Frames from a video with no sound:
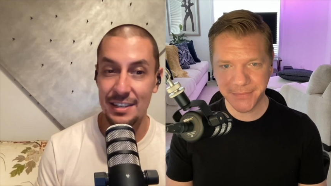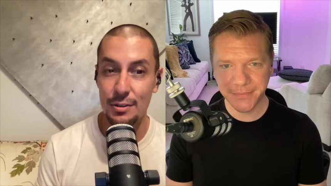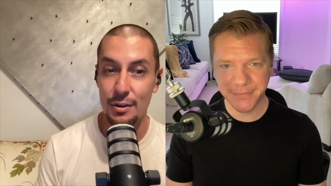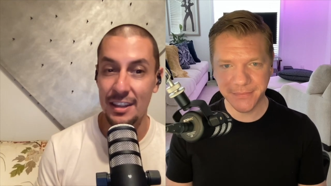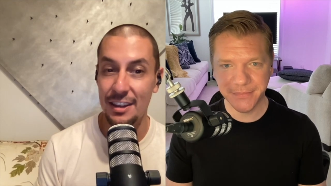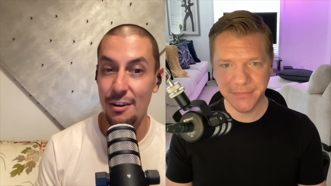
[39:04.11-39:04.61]
Speaker 1: and
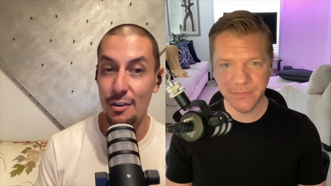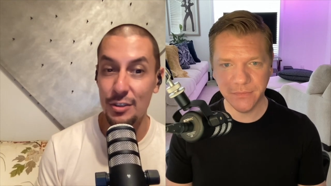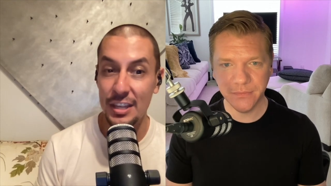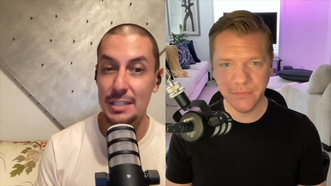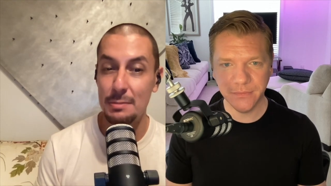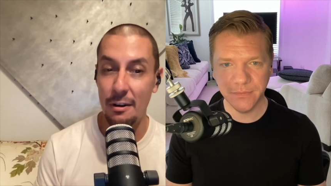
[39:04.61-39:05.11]
talking all
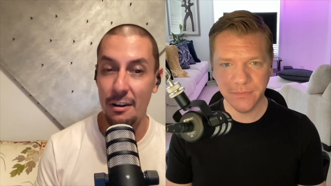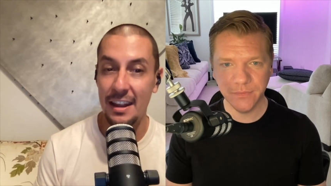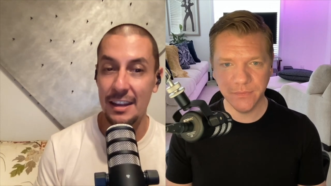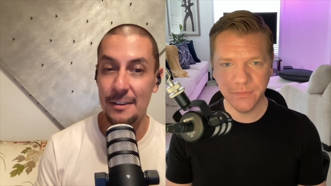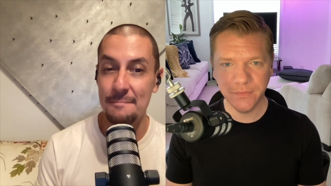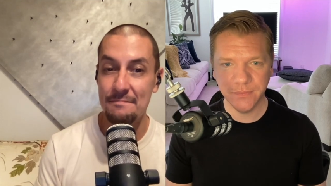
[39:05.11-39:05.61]
things
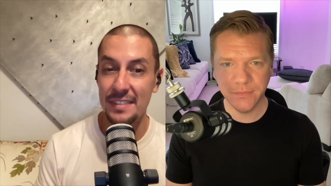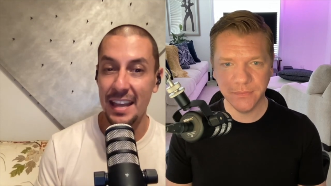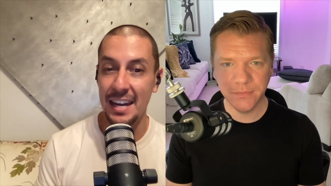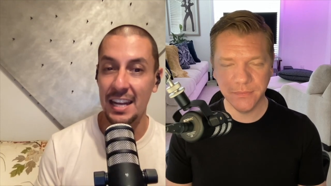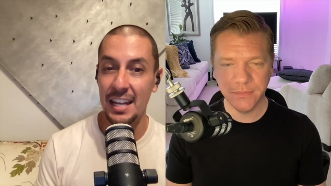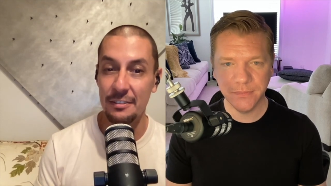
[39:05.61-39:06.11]
Mariah,
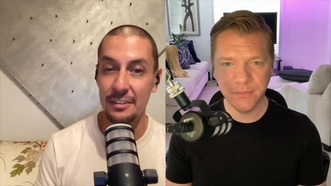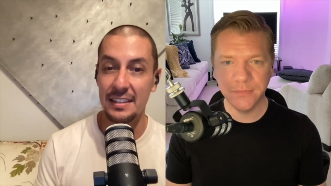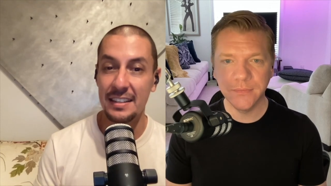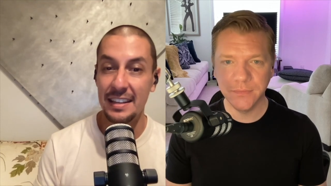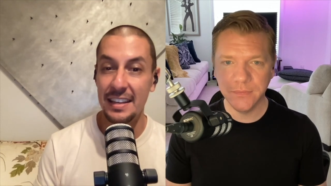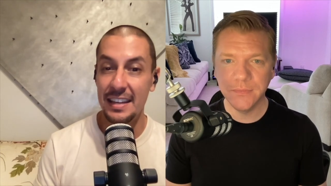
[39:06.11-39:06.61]
and I love it.
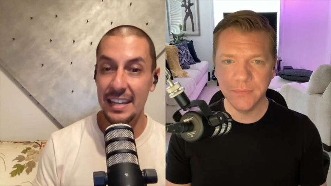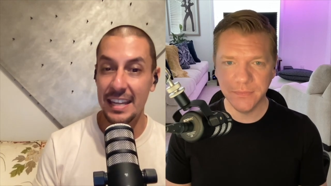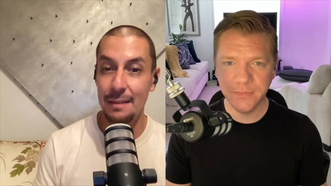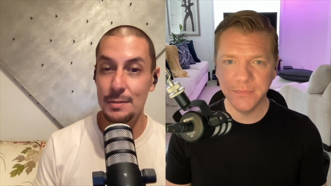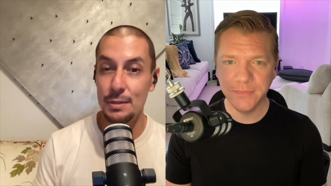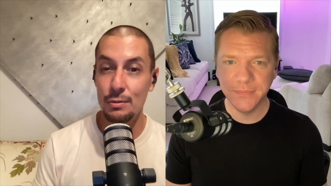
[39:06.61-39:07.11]

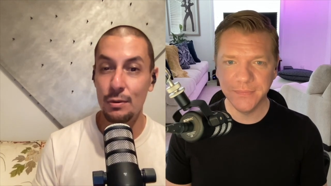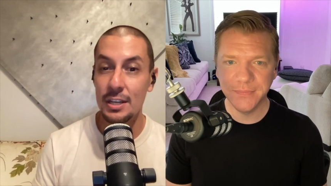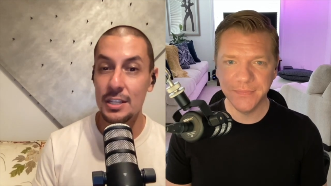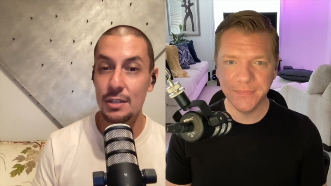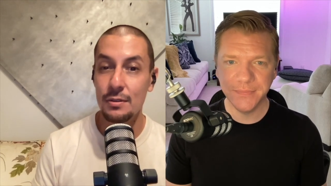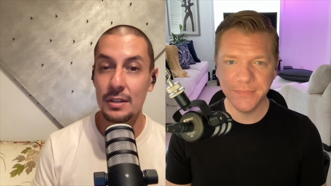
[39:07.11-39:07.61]
Keep doing what
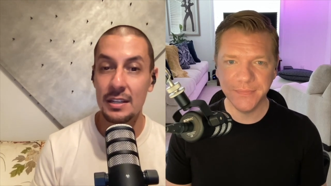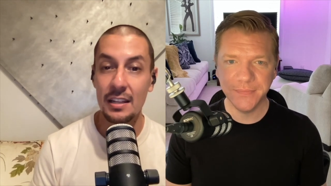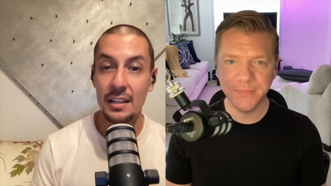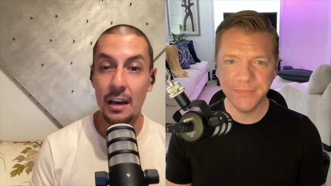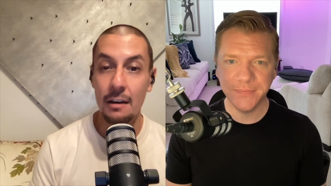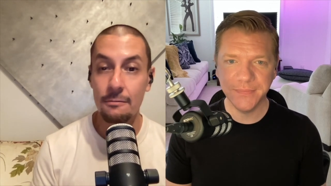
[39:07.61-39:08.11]
you're doing.
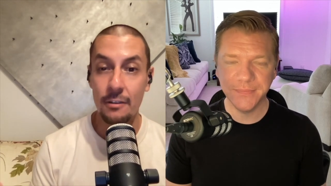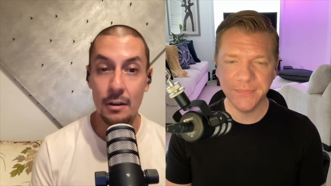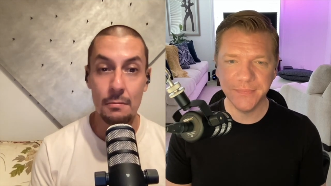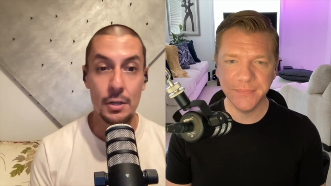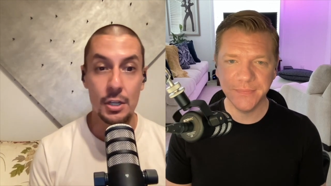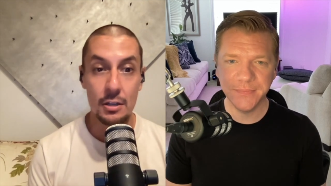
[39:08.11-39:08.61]
Love
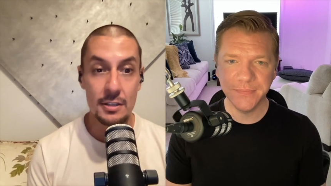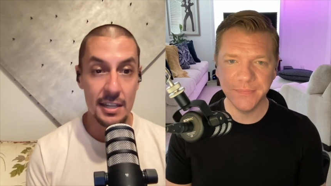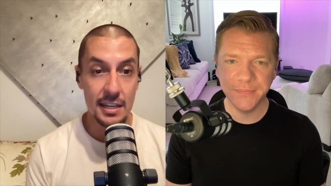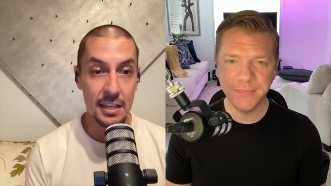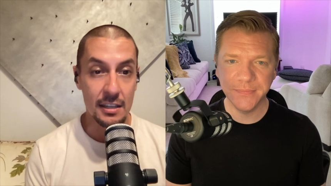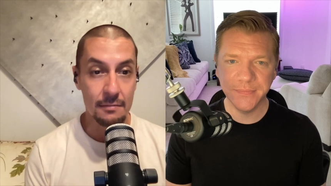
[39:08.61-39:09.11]
from New York
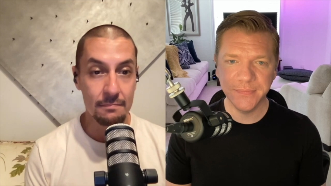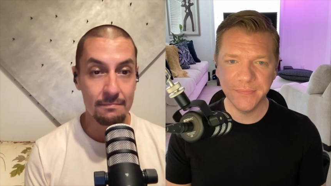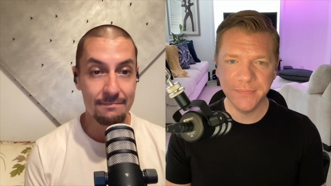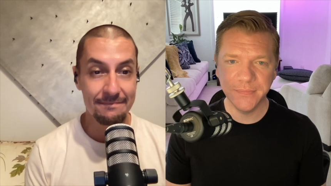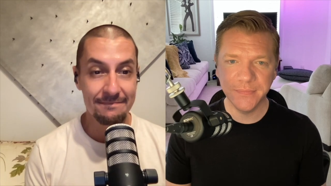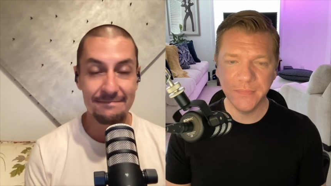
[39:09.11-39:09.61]
City.
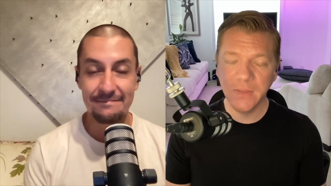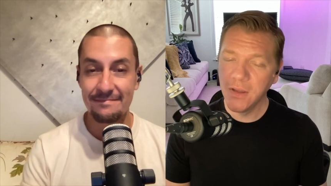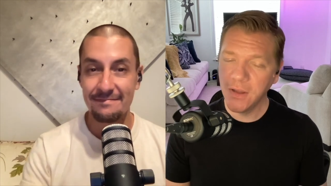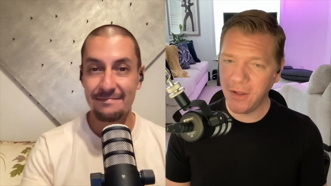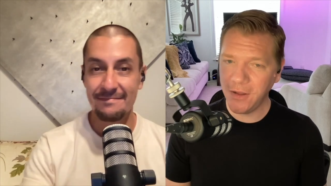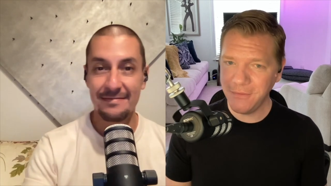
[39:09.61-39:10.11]

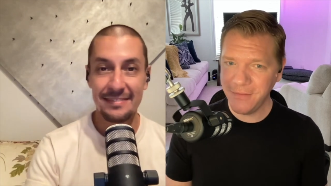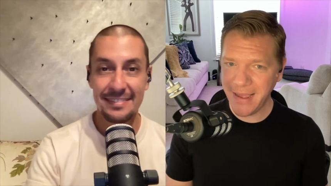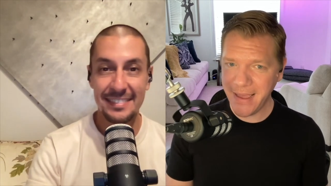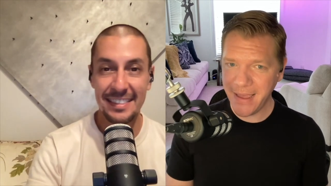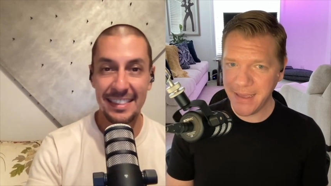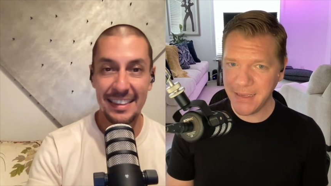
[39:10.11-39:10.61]
Speaker 2: All
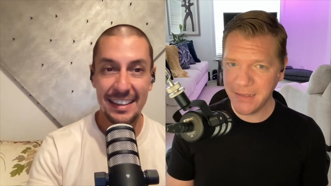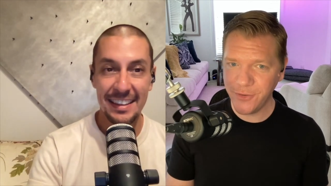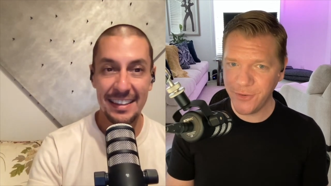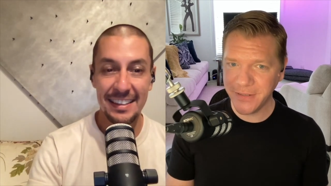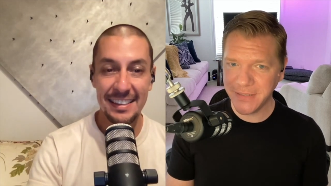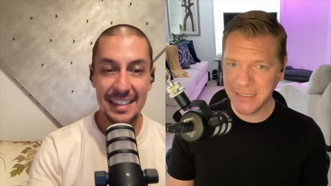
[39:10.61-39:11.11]
right,
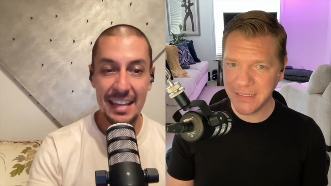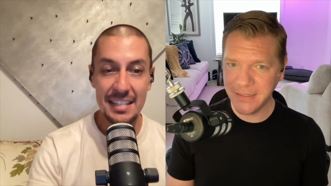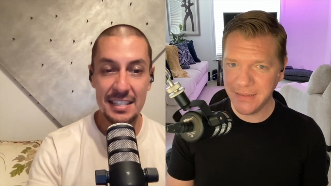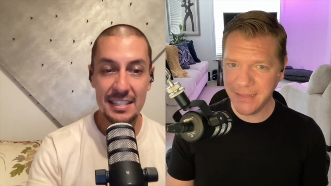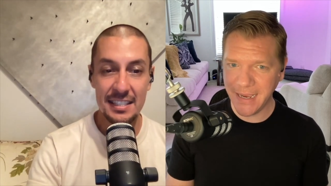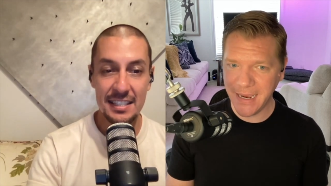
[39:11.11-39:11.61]
New York City
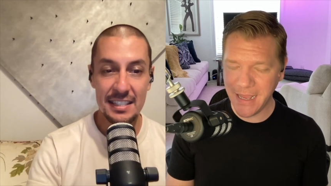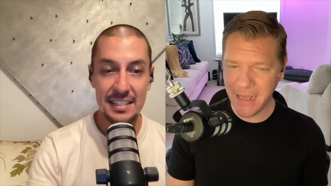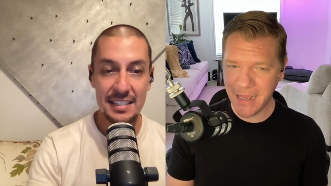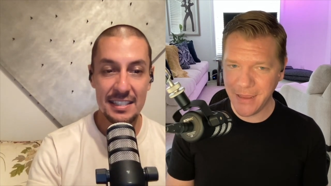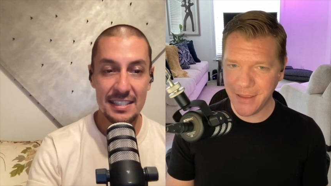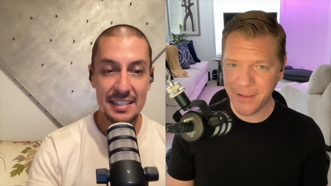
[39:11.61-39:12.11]
thanks,
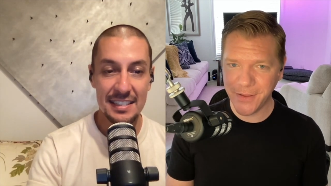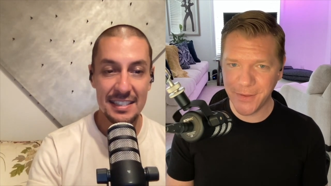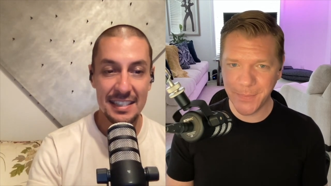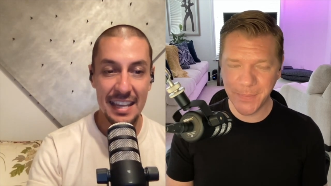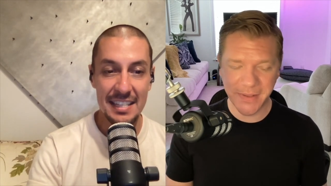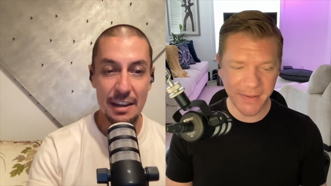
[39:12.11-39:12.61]

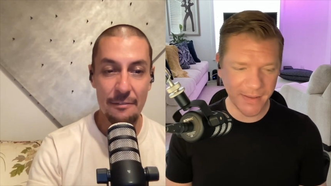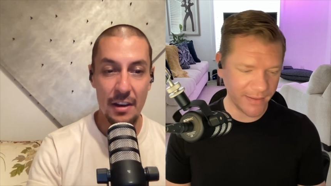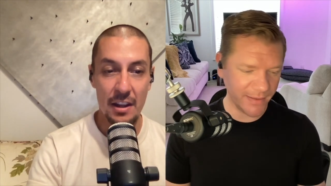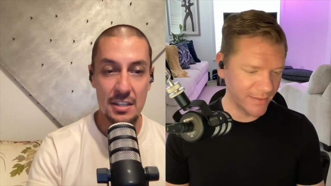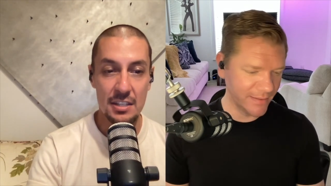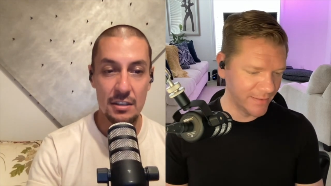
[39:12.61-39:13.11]
lamb. Thanks,
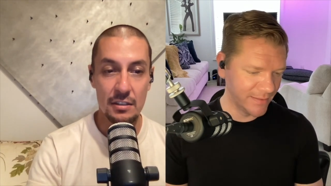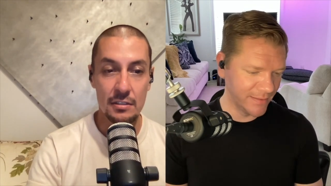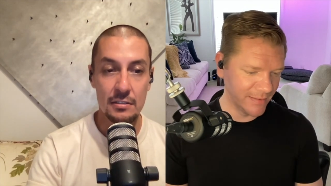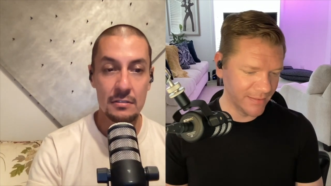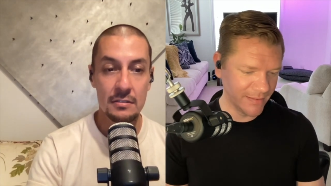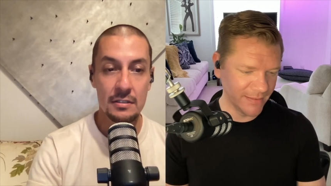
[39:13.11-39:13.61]

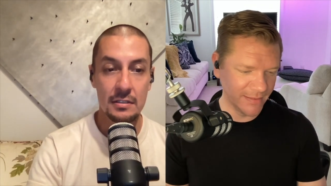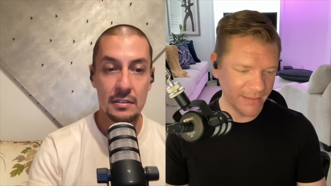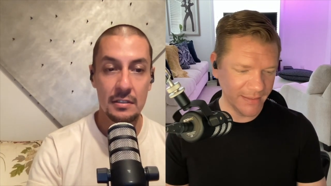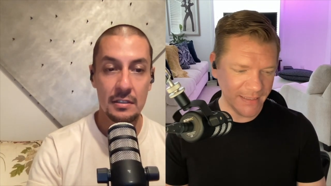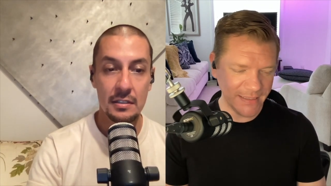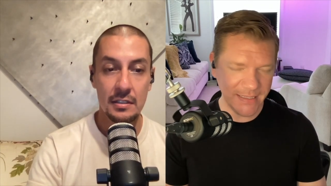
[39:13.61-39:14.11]
Alfonso.
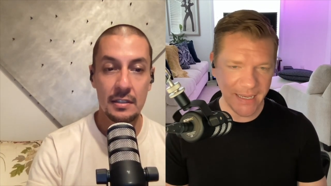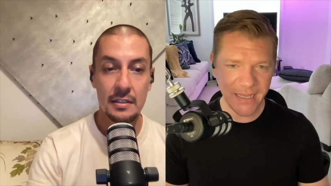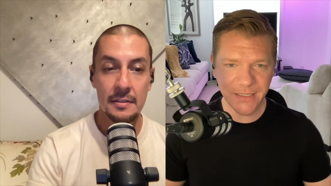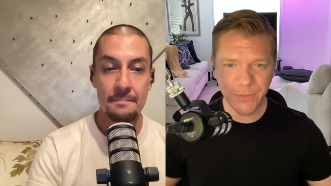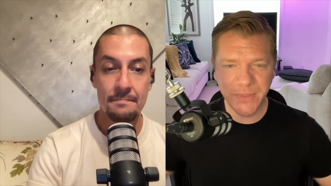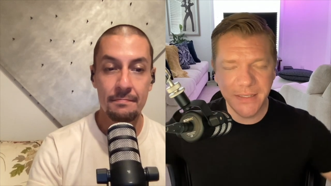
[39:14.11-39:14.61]

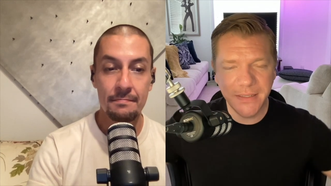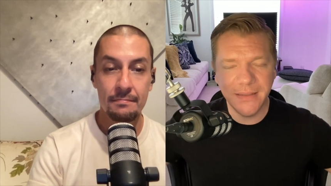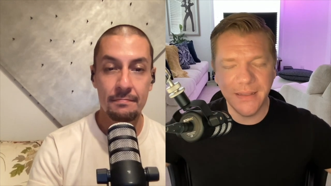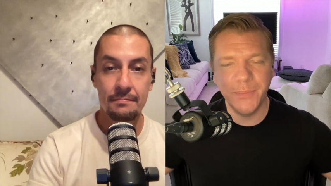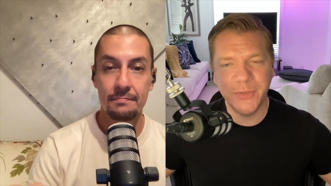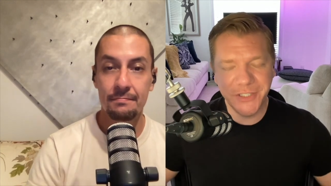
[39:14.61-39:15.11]
Yes, we
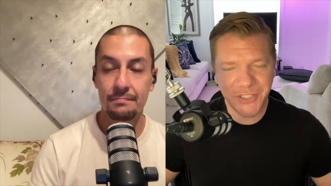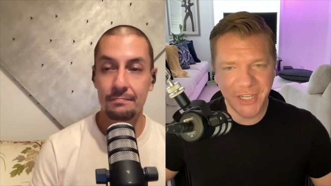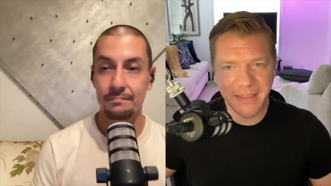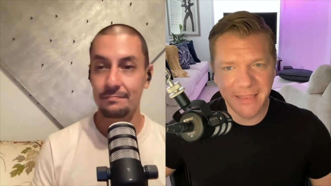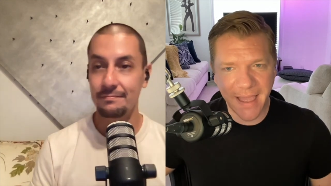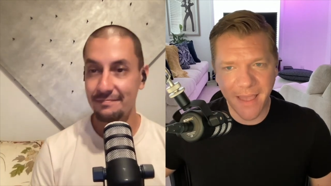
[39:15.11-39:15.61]

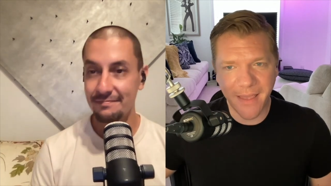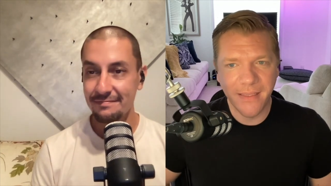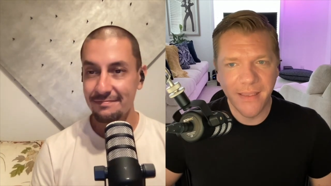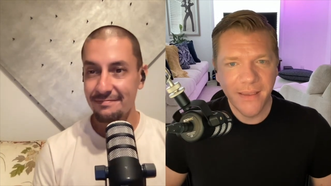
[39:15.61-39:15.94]
appreciate that.